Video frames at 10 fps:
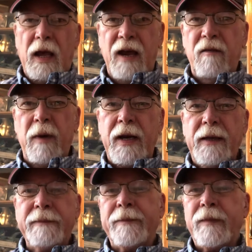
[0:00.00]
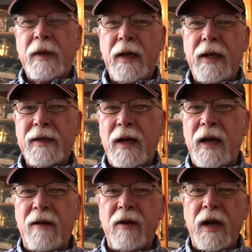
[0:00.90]
Hi, everybody. It's
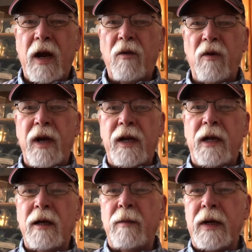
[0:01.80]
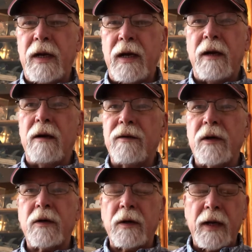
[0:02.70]
kind of a rainy, gloomy day here in
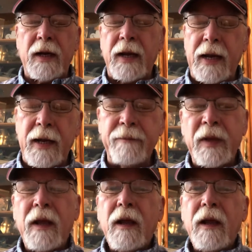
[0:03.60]
central Indiana,